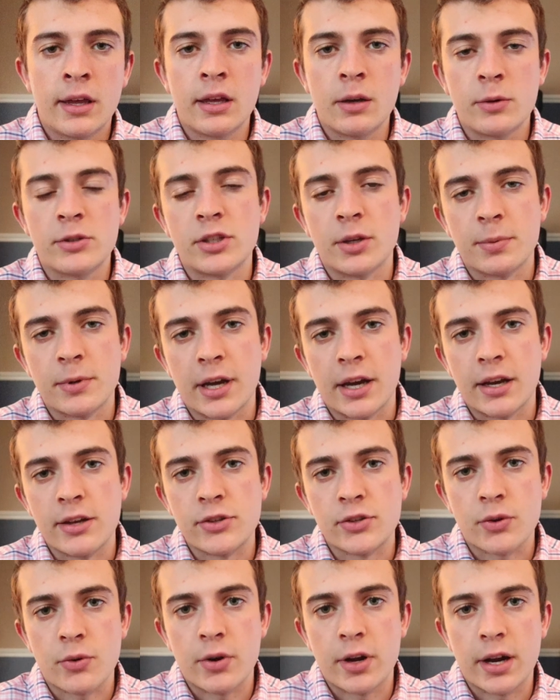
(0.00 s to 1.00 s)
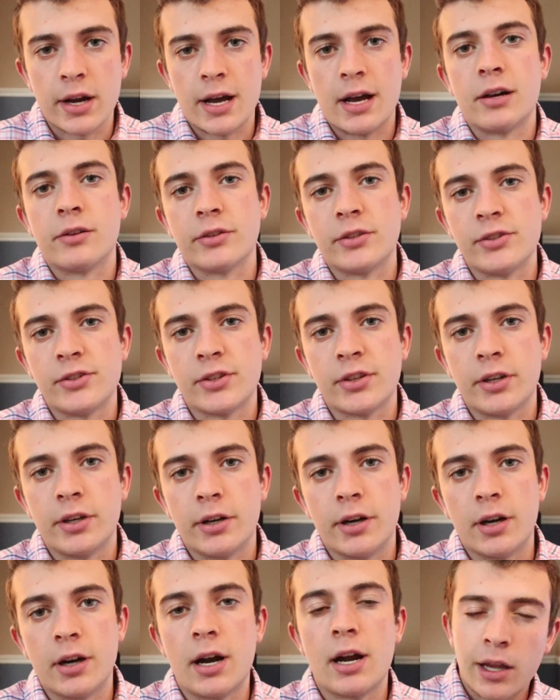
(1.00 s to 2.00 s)
Hey, what's up guys? Grant Collins
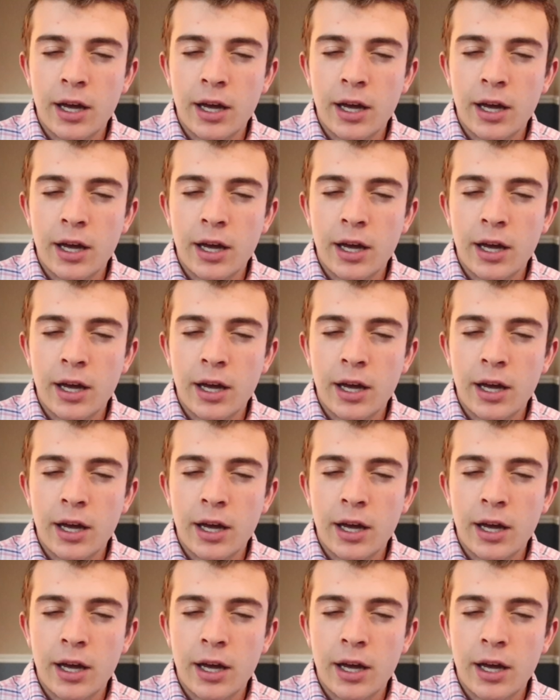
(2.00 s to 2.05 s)
here.